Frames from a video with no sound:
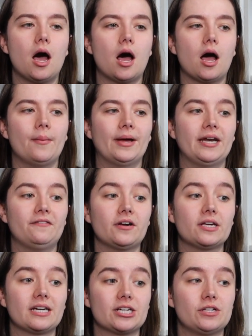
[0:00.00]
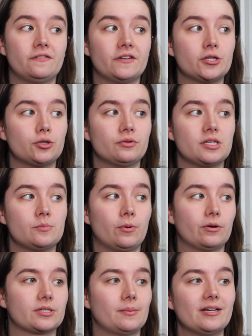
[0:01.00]
Um, and if I can actually finish all these
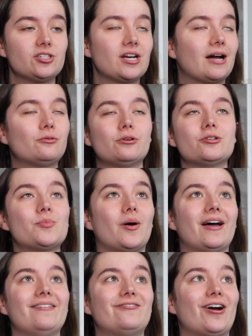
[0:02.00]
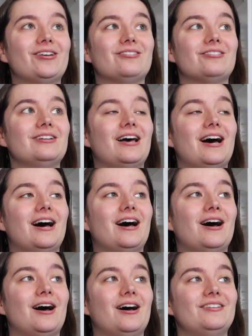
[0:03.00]
books, imagine how good my final
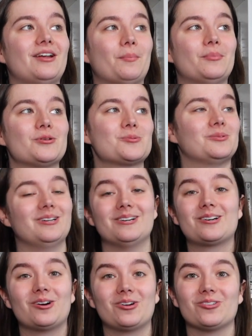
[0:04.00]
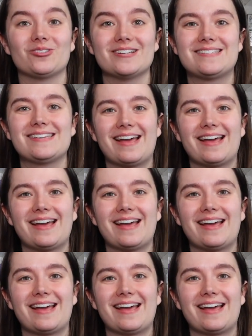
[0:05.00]
uh, numbers will look on Goodreads